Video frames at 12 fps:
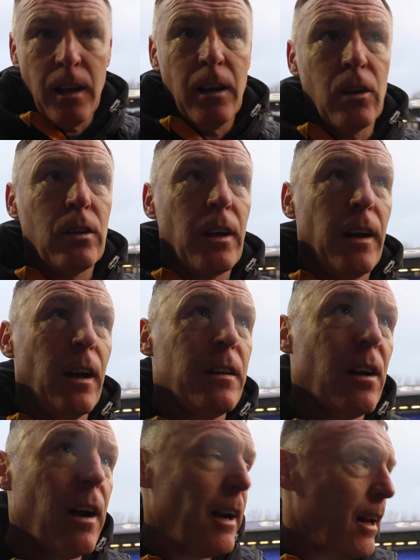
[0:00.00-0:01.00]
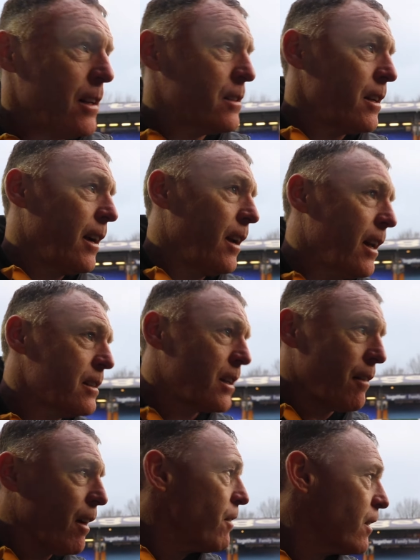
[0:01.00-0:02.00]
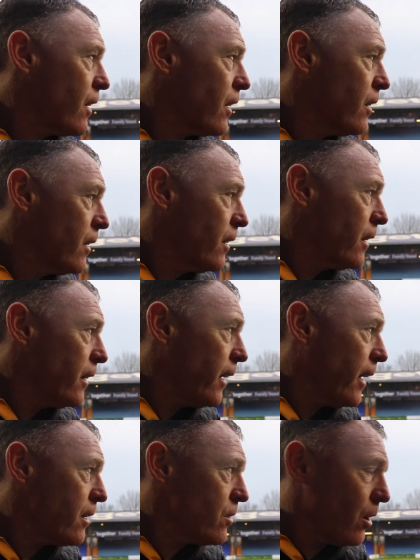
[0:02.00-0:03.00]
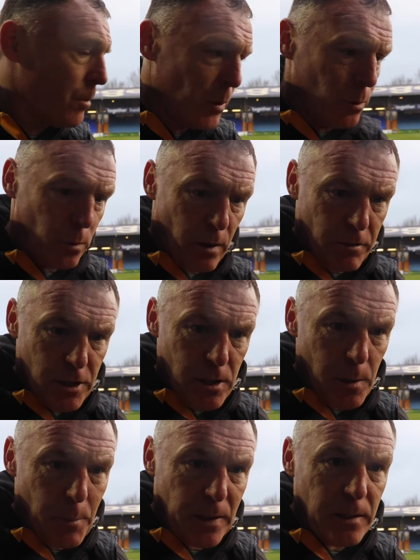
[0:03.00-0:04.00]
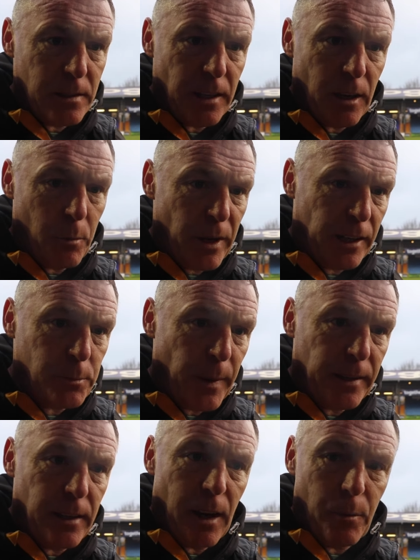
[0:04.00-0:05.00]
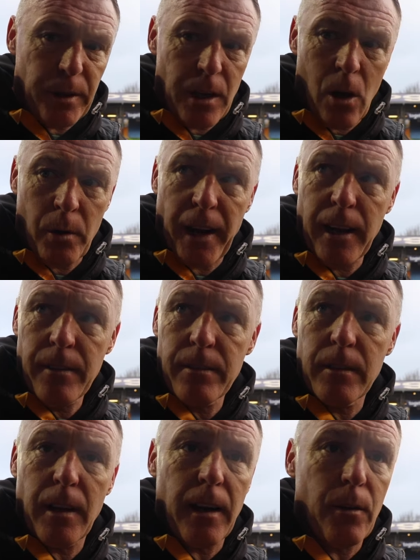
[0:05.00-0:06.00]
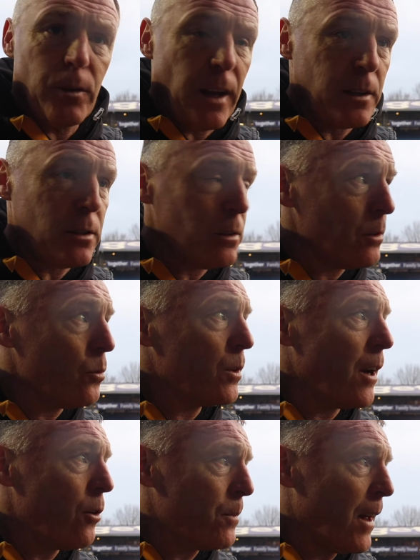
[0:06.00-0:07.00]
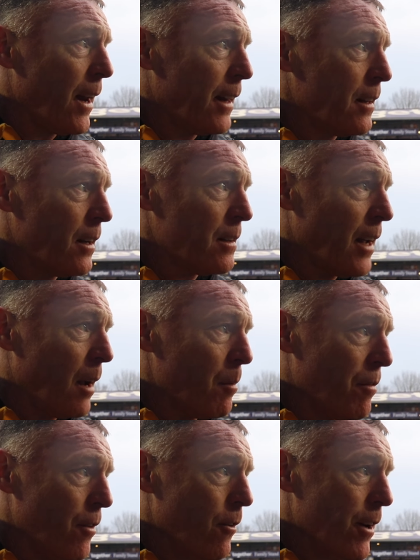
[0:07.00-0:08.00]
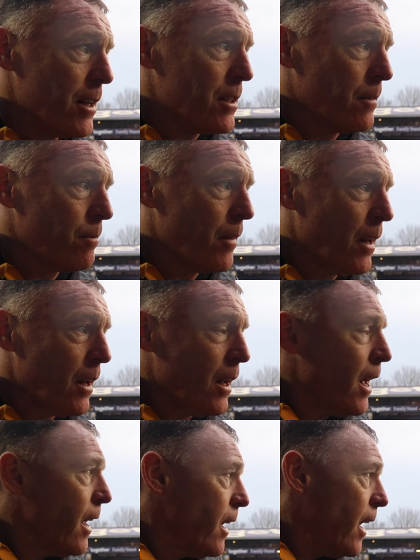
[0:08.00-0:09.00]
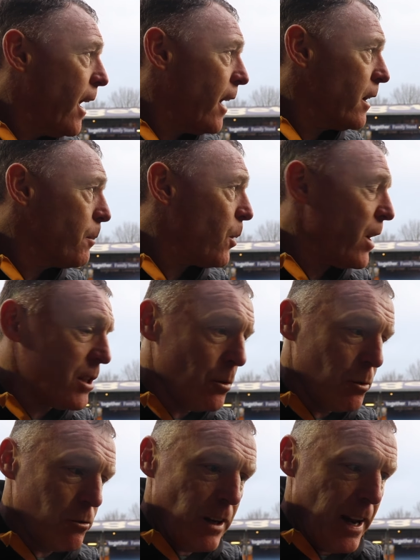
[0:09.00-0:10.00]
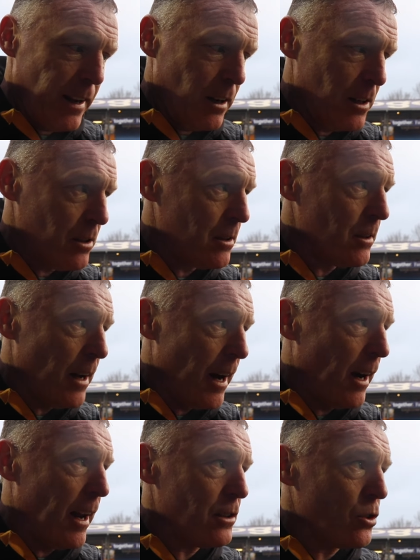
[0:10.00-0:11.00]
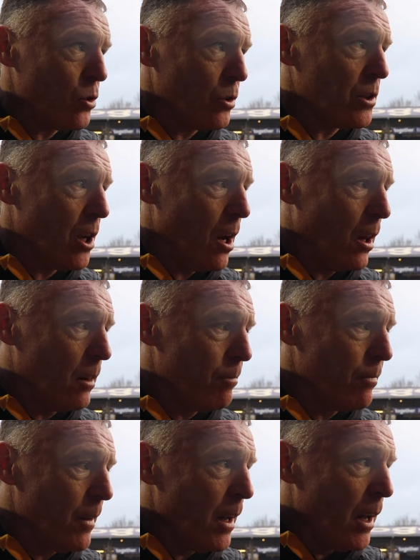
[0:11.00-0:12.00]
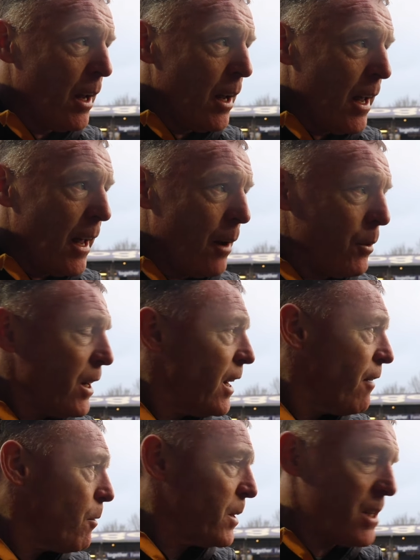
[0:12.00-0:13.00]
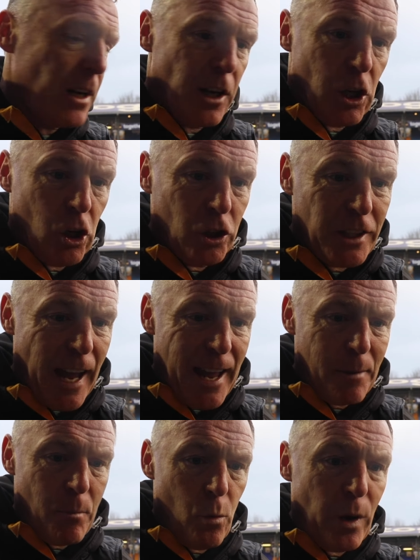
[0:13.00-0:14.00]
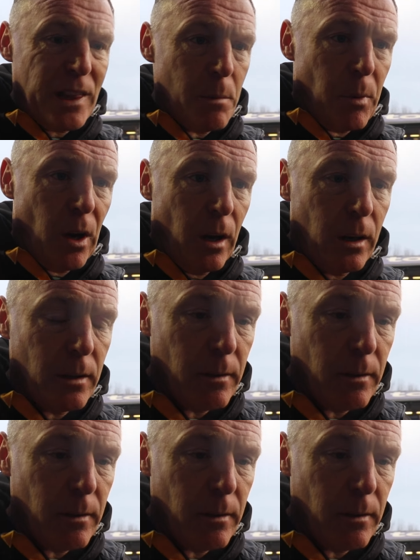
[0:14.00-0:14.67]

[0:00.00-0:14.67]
Look, I thought our lads gave everything. Yes, Stockport were obviously a better team. We expected that. We know that. They're up that end of the table for a reason. The pressure was relentless. Our lads stood tall. We didn't have a particularly good game with the ball.